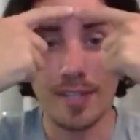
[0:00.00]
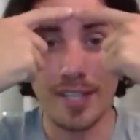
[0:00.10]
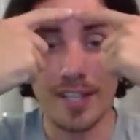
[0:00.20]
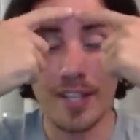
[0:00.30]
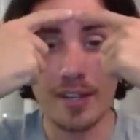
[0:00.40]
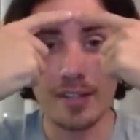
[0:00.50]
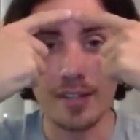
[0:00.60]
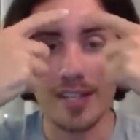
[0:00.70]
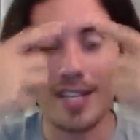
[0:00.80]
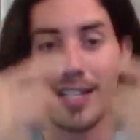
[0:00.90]

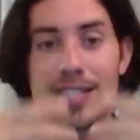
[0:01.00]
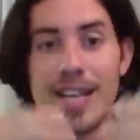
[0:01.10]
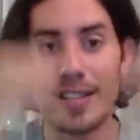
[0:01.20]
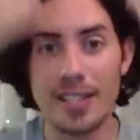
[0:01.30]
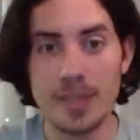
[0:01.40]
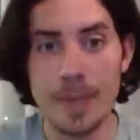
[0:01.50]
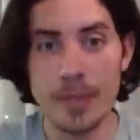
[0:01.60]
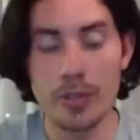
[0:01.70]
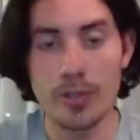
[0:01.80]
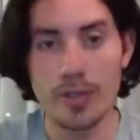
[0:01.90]
here is like the
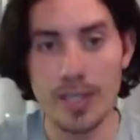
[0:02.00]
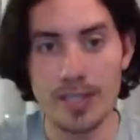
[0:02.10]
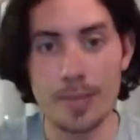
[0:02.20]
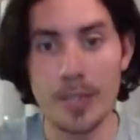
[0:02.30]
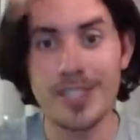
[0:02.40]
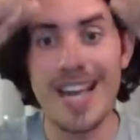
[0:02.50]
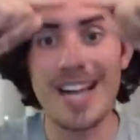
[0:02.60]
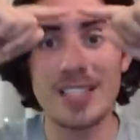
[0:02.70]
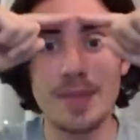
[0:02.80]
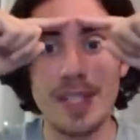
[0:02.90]
spirit
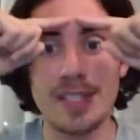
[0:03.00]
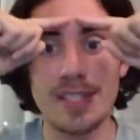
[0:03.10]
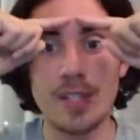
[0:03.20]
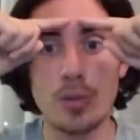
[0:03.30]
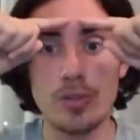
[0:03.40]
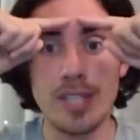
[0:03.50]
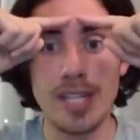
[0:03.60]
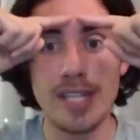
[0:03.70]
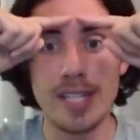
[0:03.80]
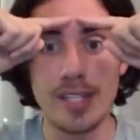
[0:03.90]
activating the
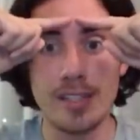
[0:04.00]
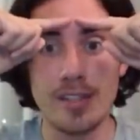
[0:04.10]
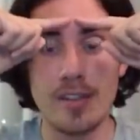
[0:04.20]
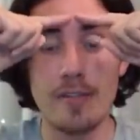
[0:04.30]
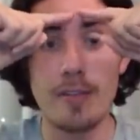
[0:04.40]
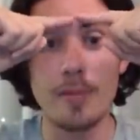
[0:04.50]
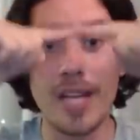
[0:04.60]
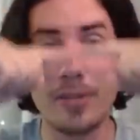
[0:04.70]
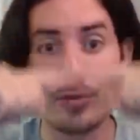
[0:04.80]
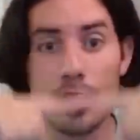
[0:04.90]
Kundalini from
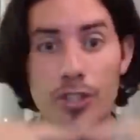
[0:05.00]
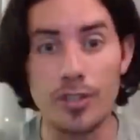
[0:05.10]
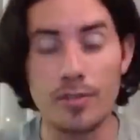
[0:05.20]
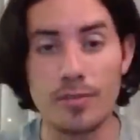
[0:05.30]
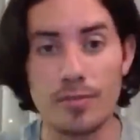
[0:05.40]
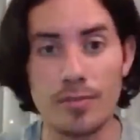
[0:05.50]
that region